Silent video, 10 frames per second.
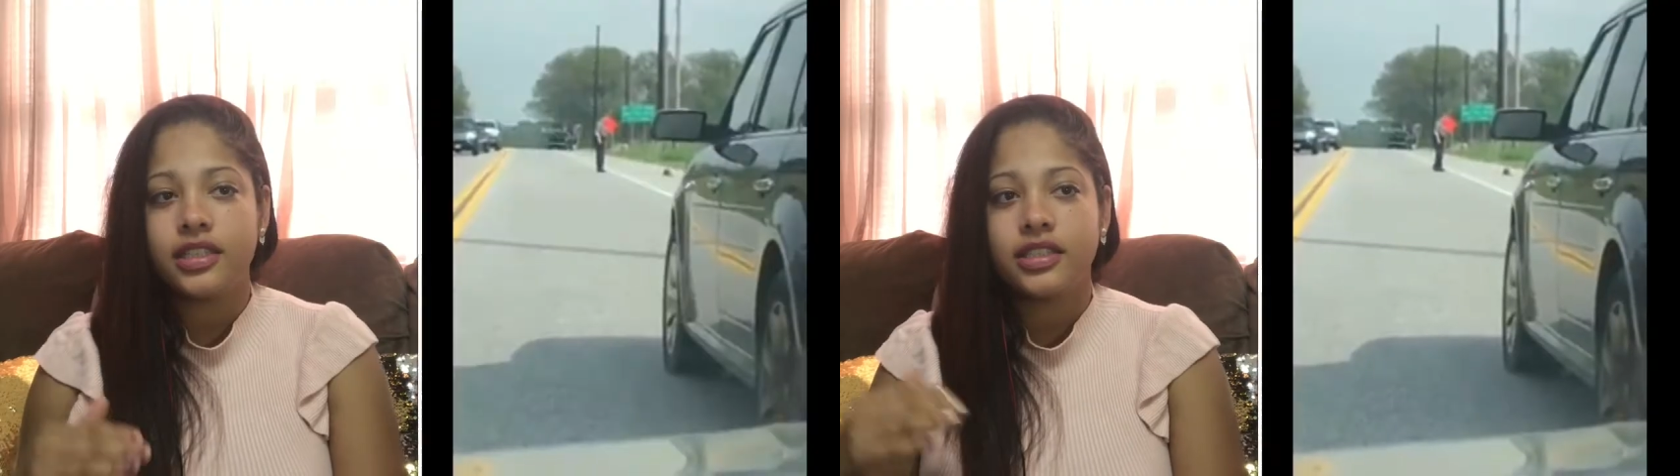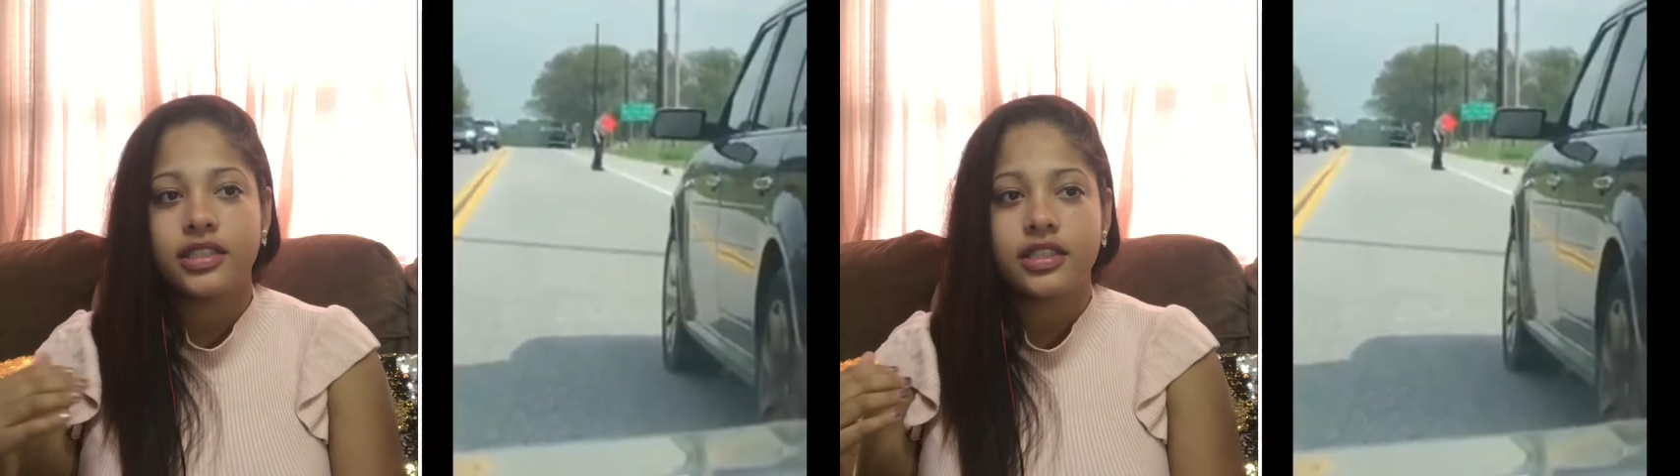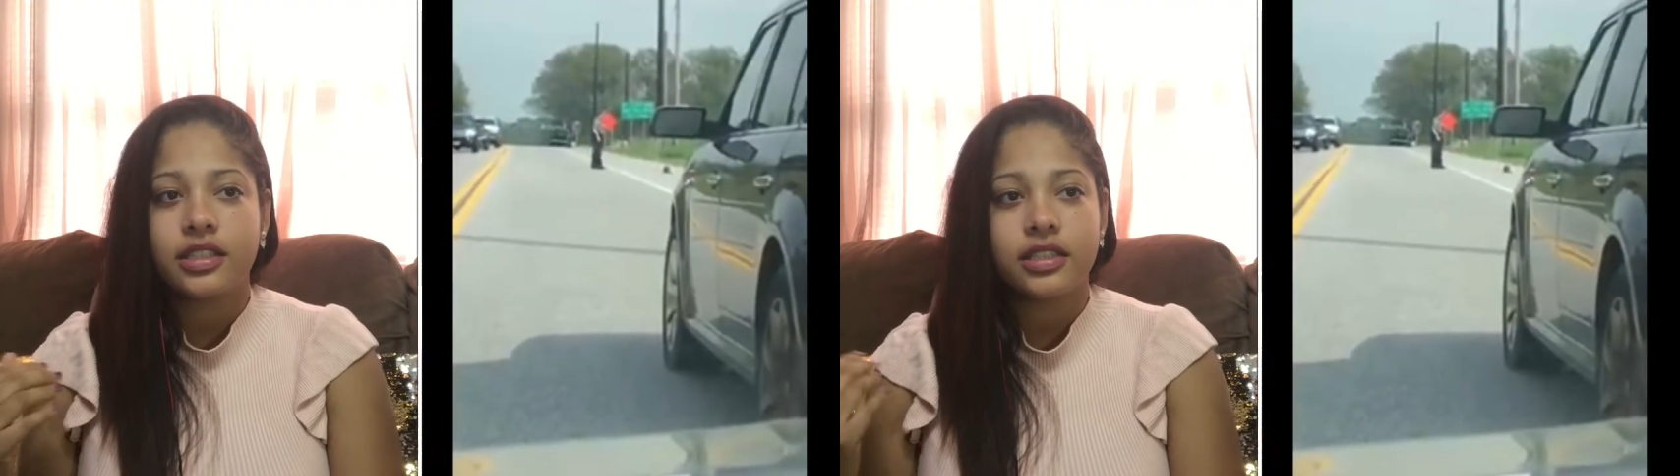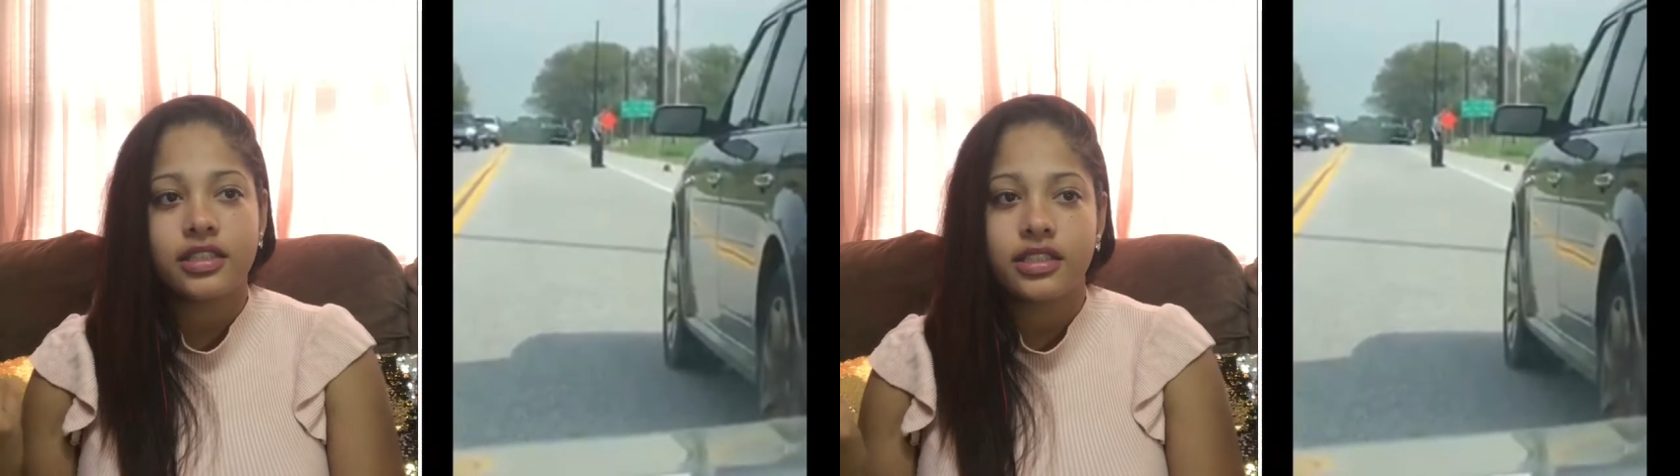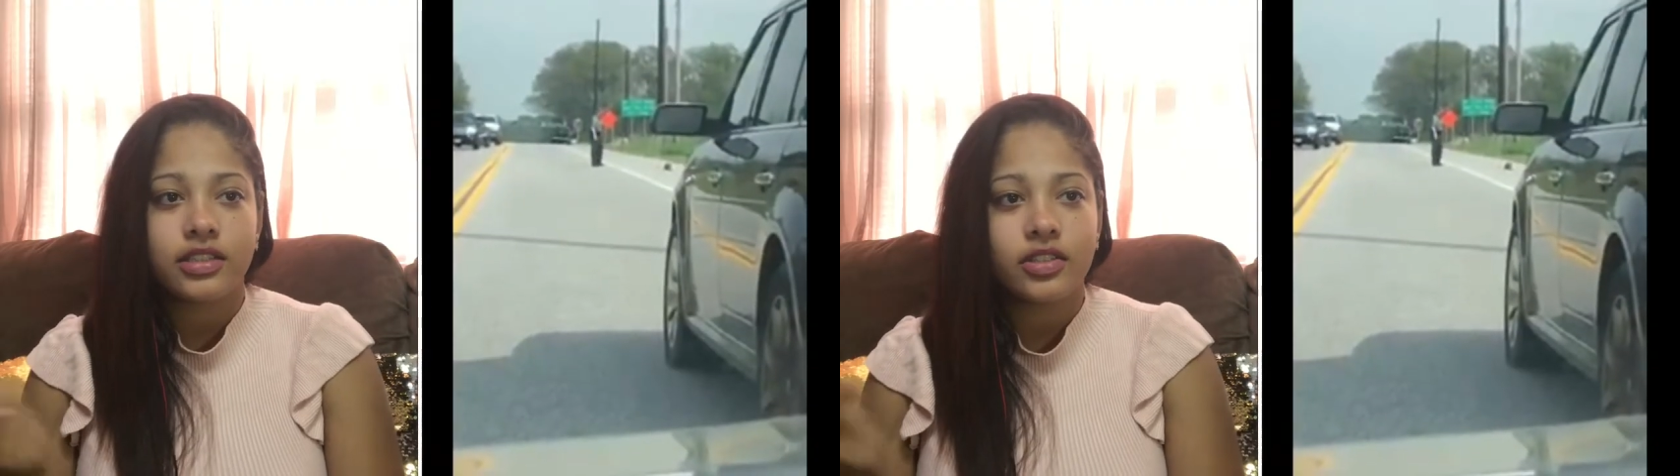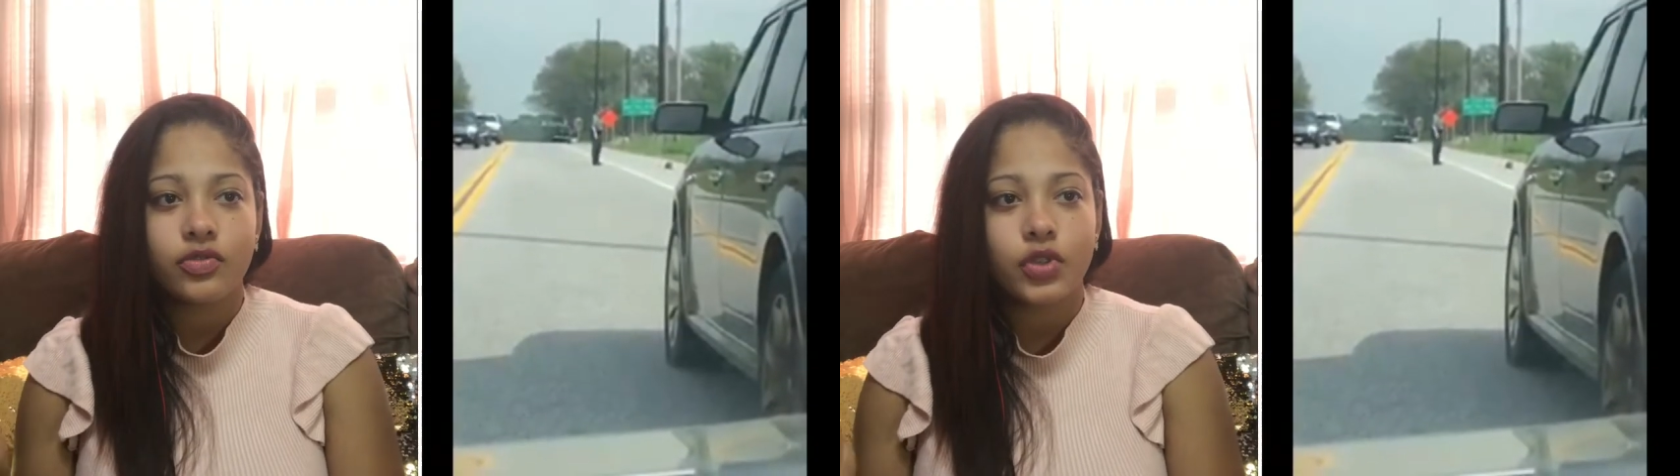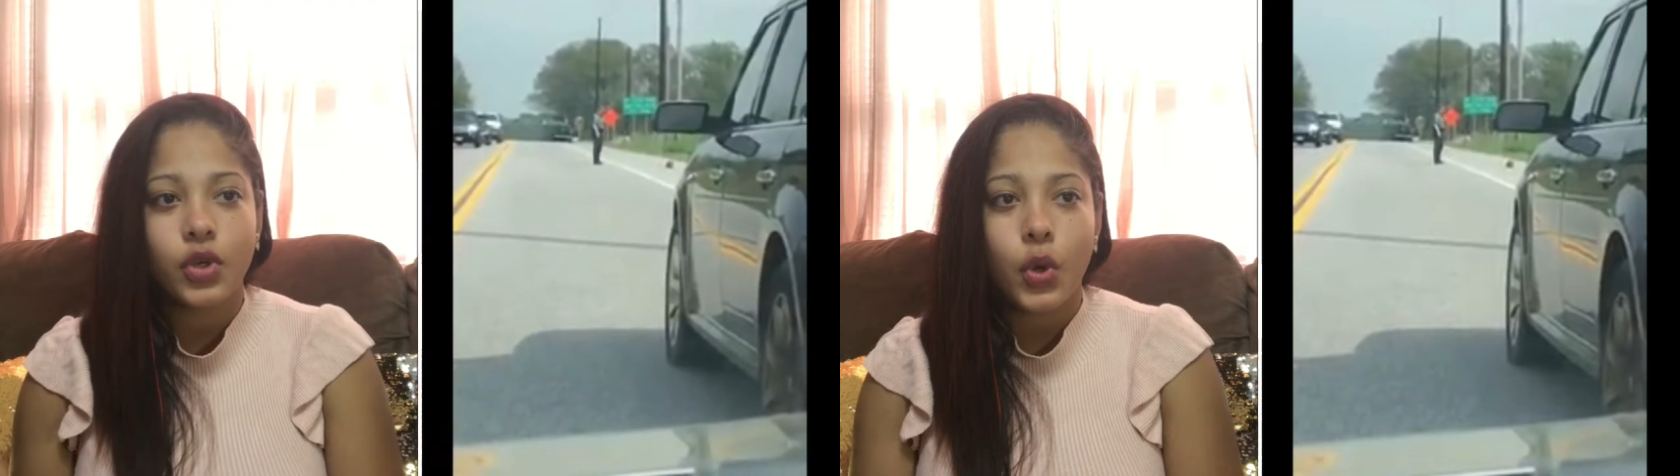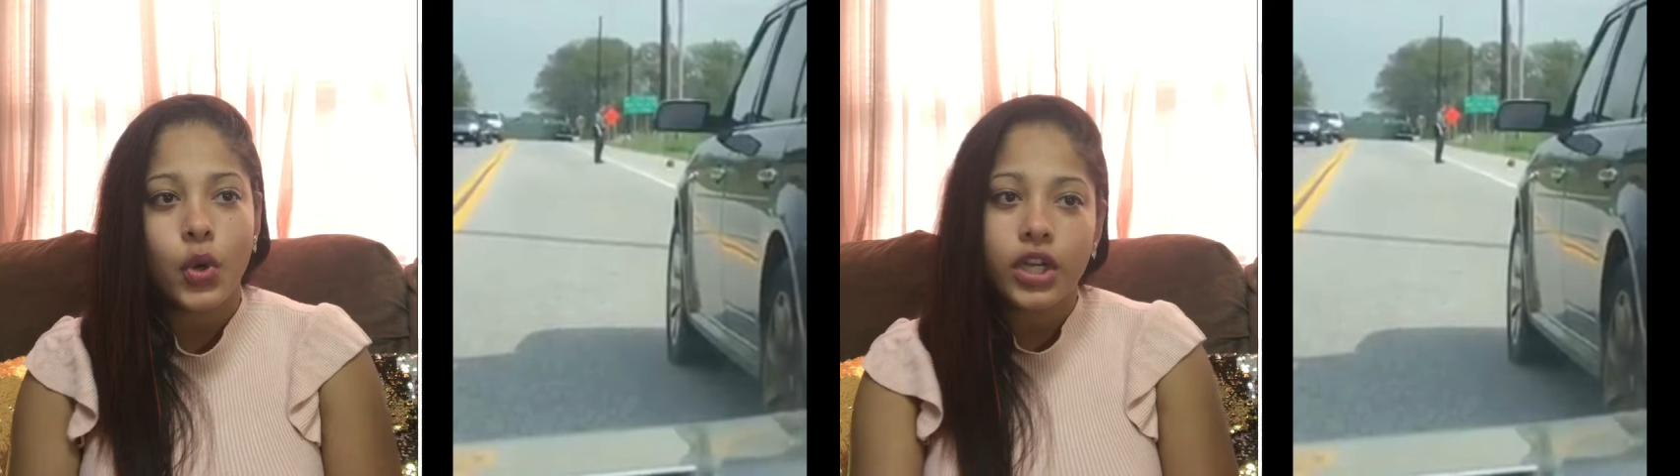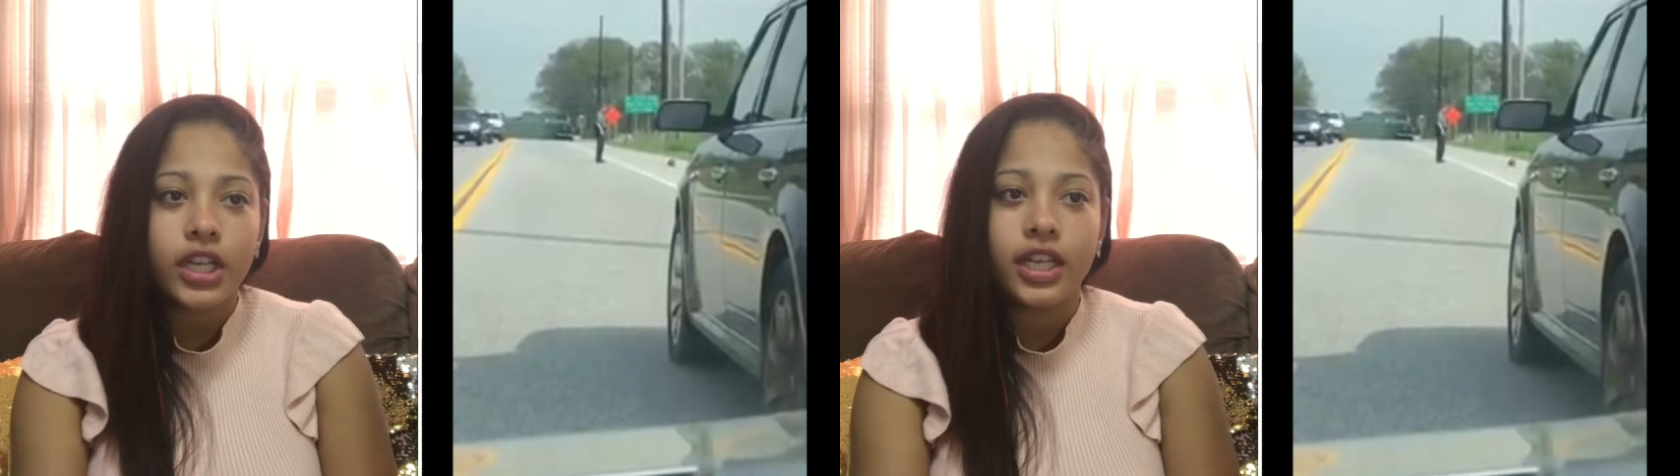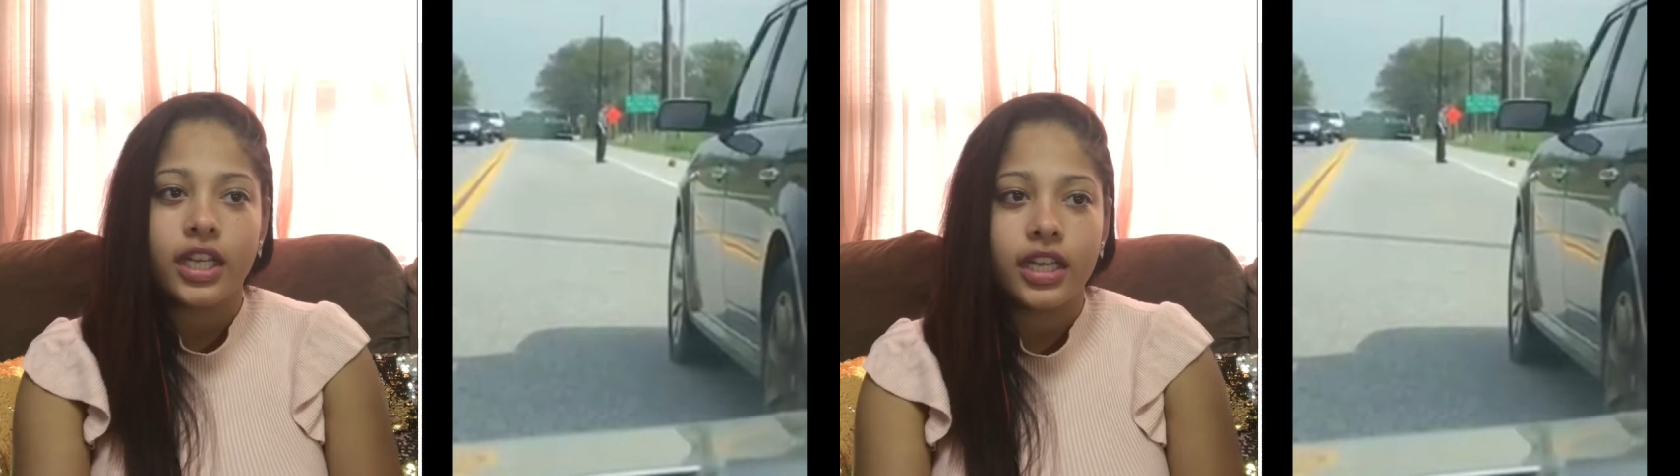is
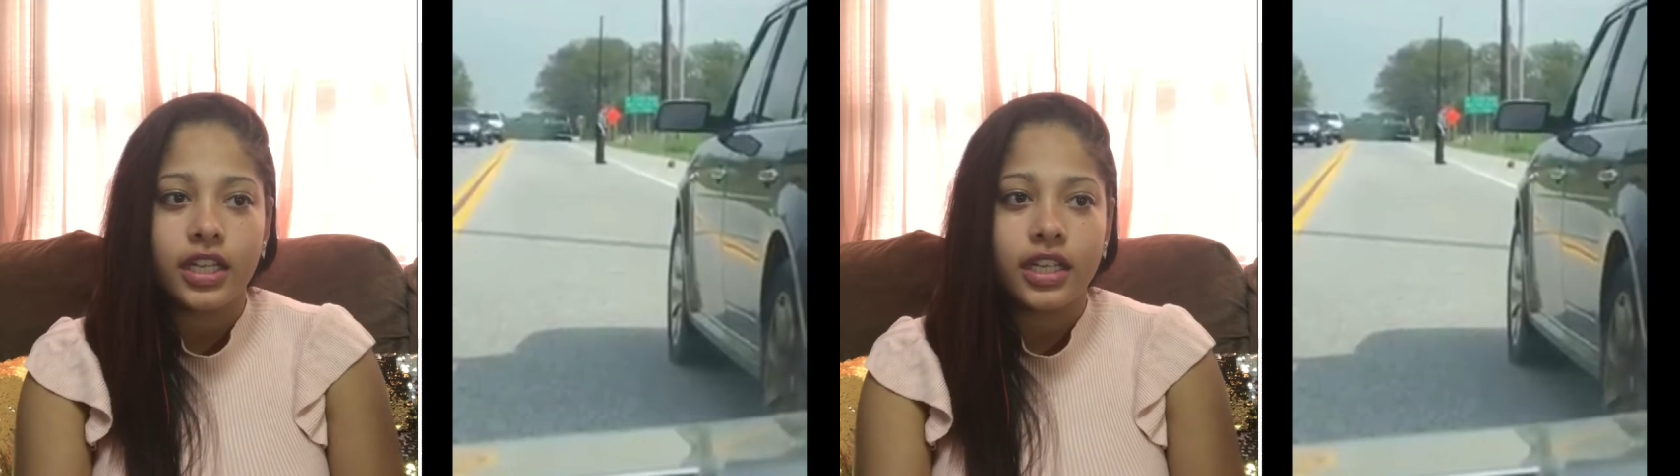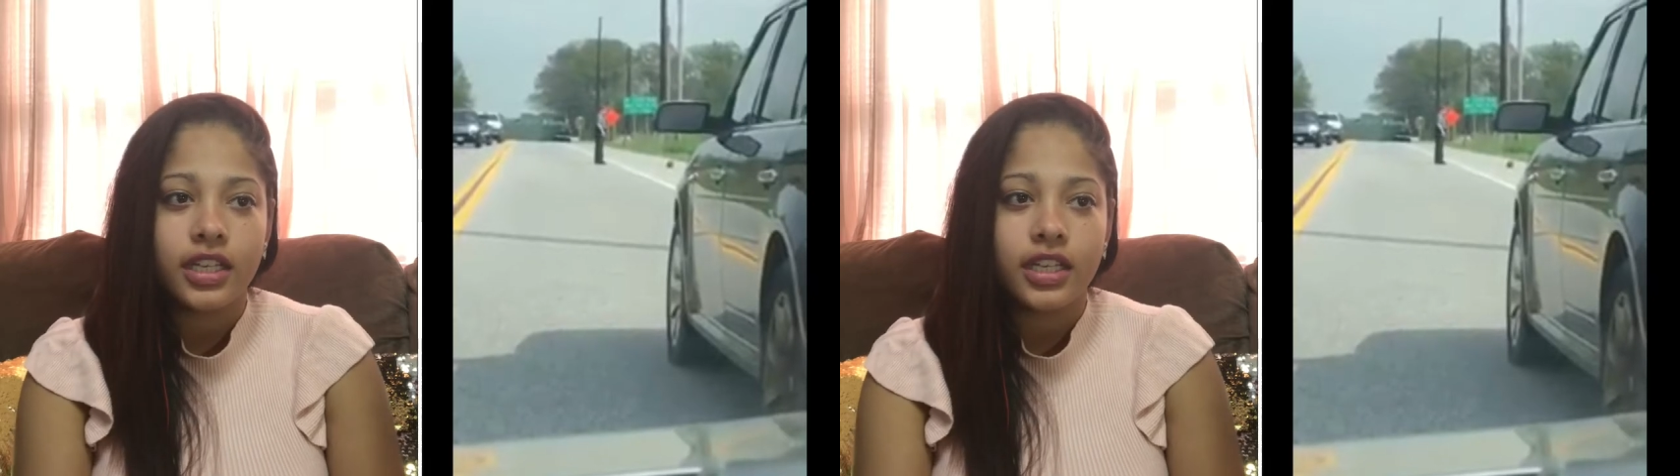recording it.